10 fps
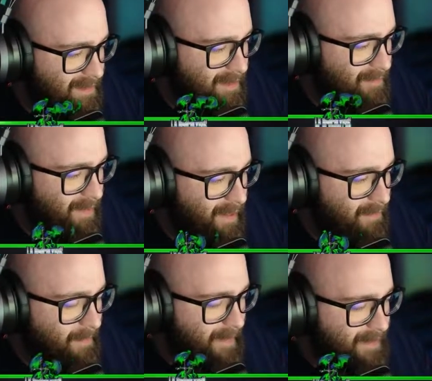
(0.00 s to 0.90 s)
But anyway,
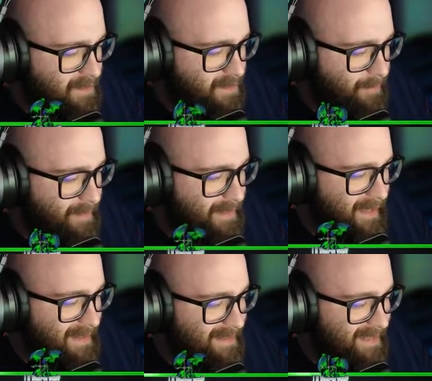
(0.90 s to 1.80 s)
bastards, hope you
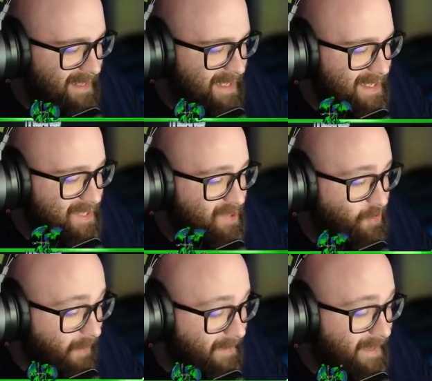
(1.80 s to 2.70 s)
guys
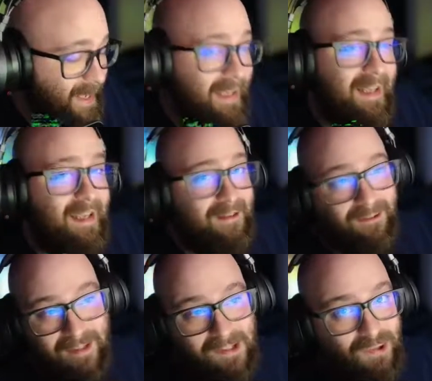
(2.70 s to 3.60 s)
enjoyed that. Hey,
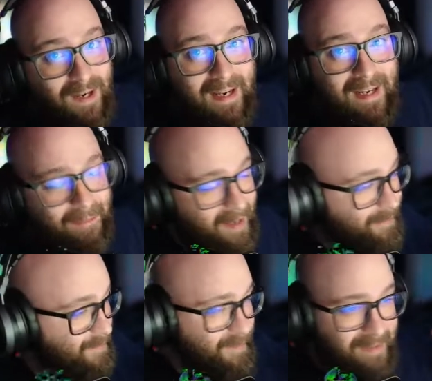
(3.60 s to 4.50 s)
one try, I'm happy
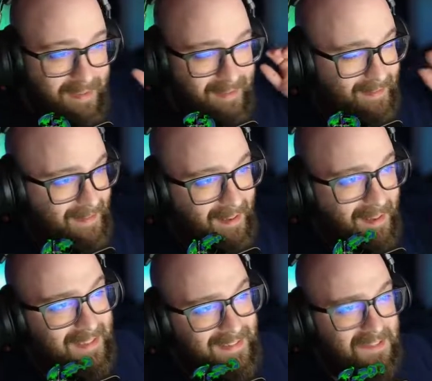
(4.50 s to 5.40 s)
with it.
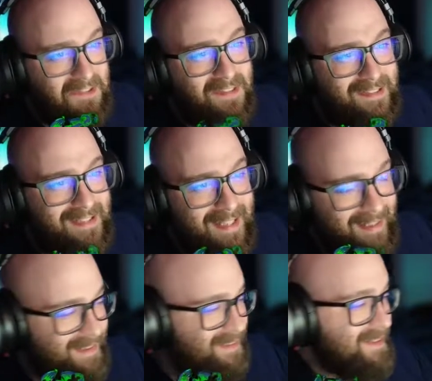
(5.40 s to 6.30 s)
Let's send it.
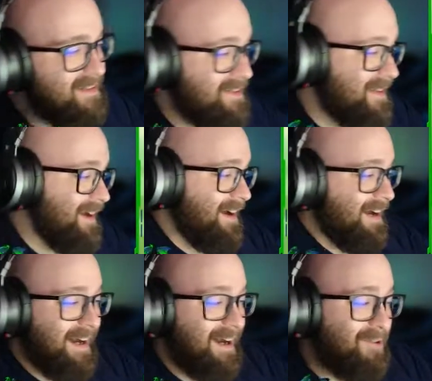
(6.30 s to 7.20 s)

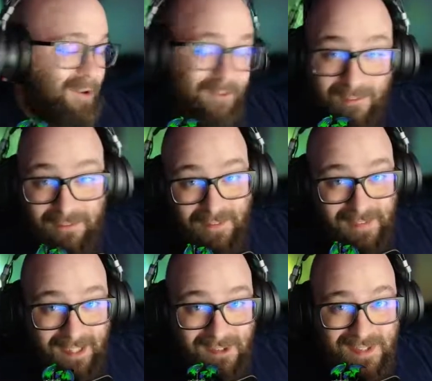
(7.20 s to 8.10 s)
We're going for
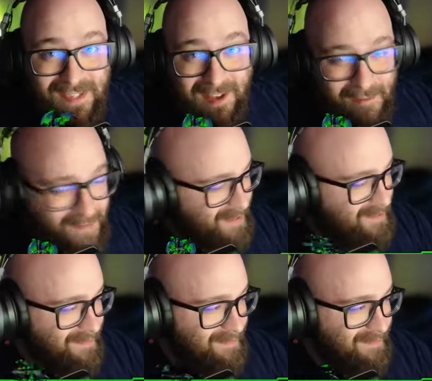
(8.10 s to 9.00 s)
1,500 subs.
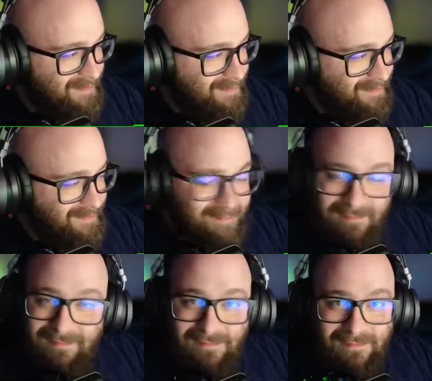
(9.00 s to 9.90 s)

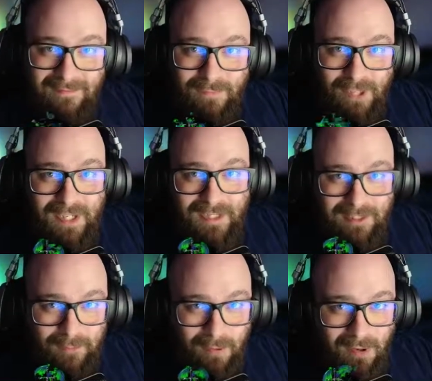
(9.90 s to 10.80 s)
Appreciate the
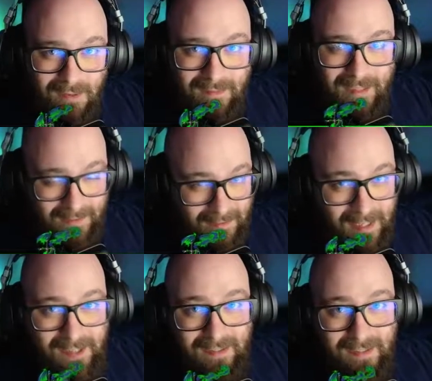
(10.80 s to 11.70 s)
support, and I'll catch you
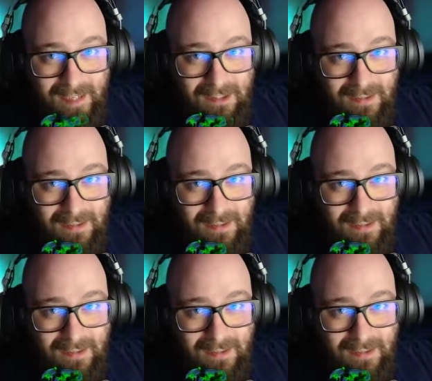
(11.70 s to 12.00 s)
in the next one.